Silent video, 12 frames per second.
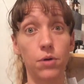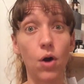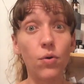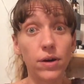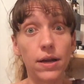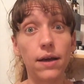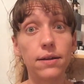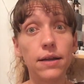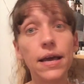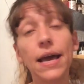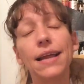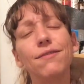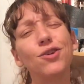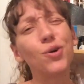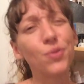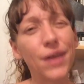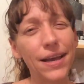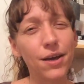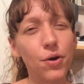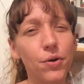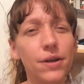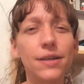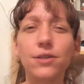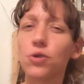coconut. And if you don't like
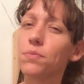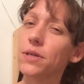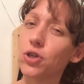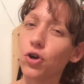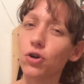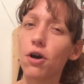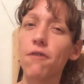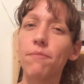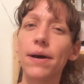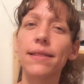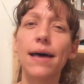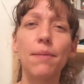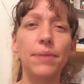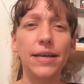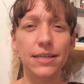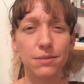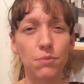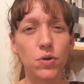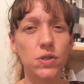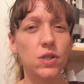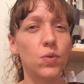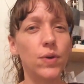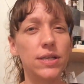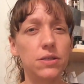coconut, don't be turned off by that, because most of
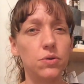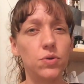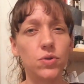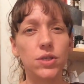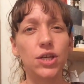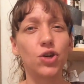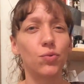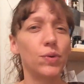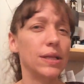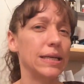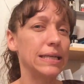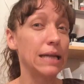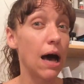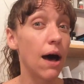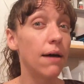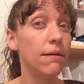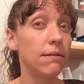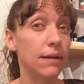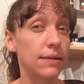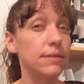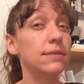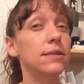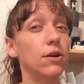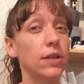the ways you use it, you're really not
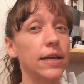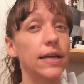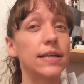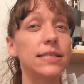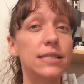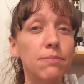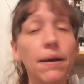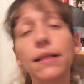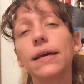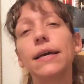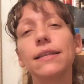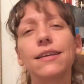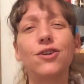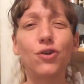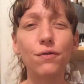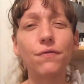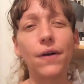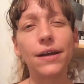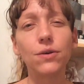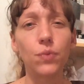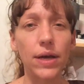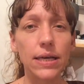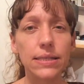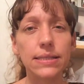necessarily going to smell it, and then you'll find
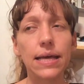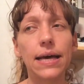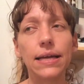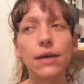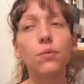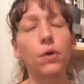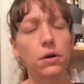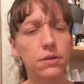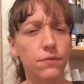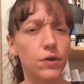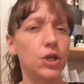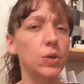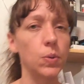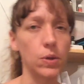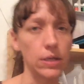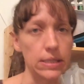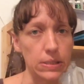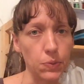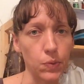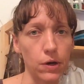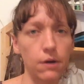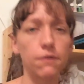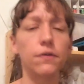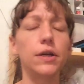ways that it works for you or doesn't
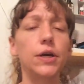work for